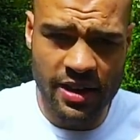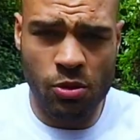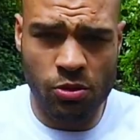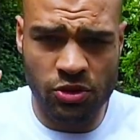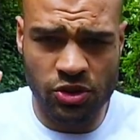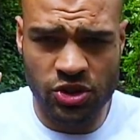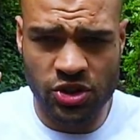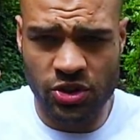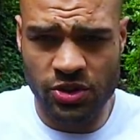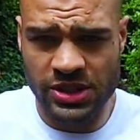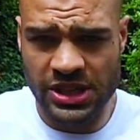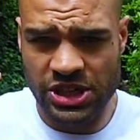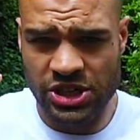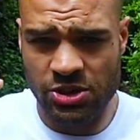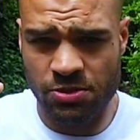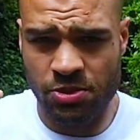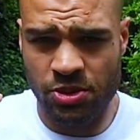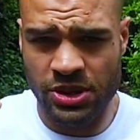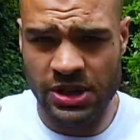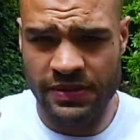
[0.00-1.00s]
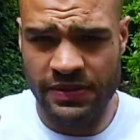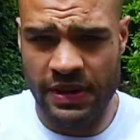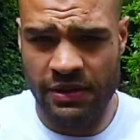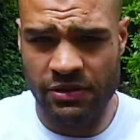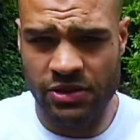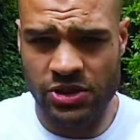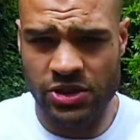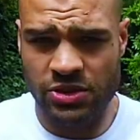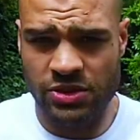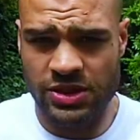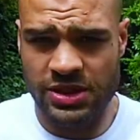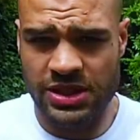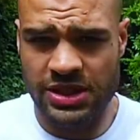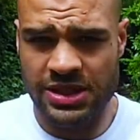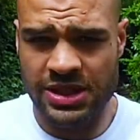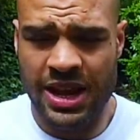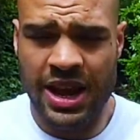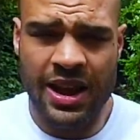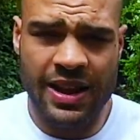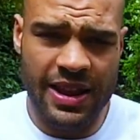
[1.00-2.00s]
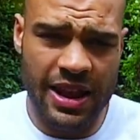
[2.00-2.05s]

will reduce as your body fat reduces.